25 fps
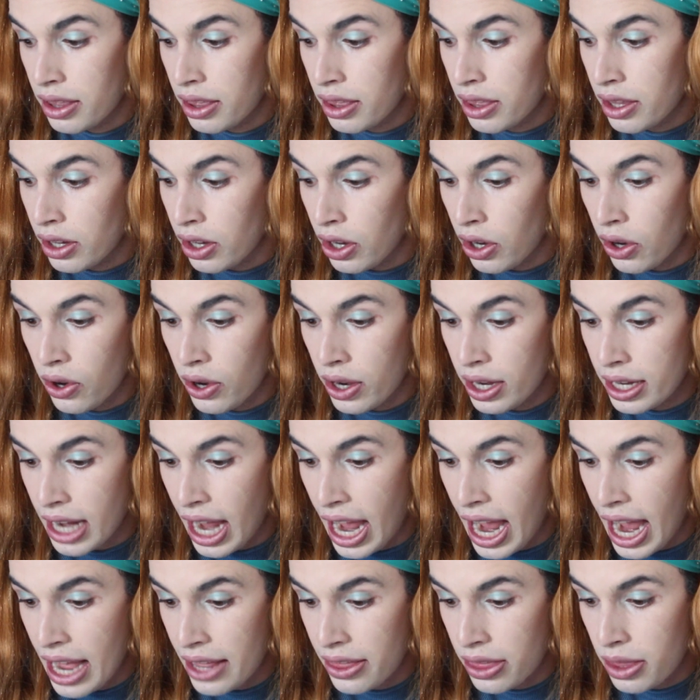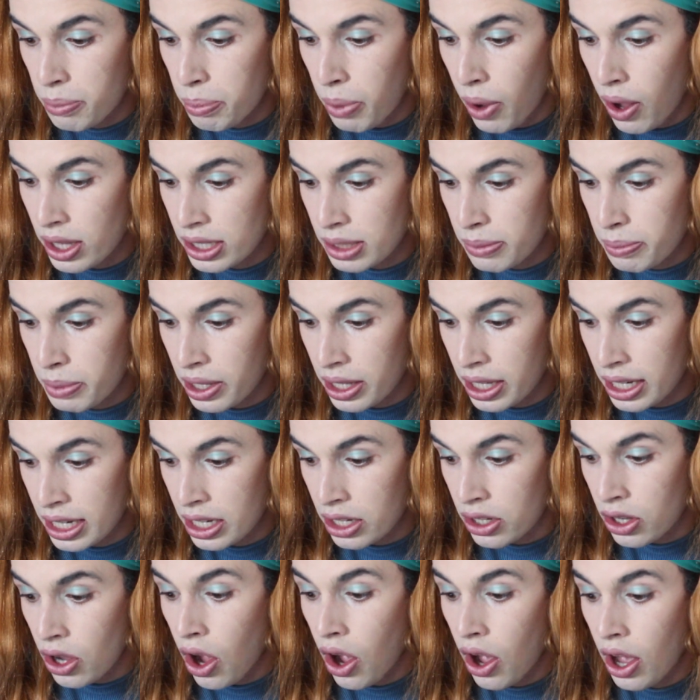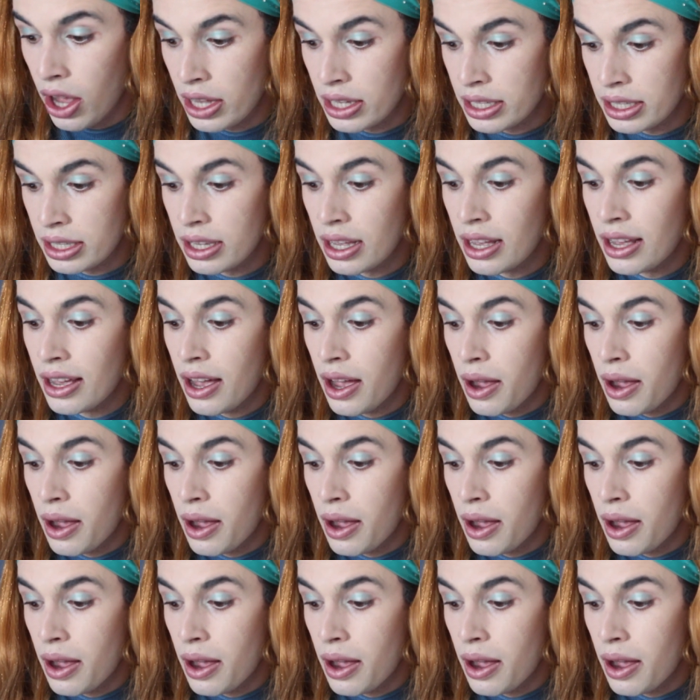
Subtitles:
the current had the possibility to cause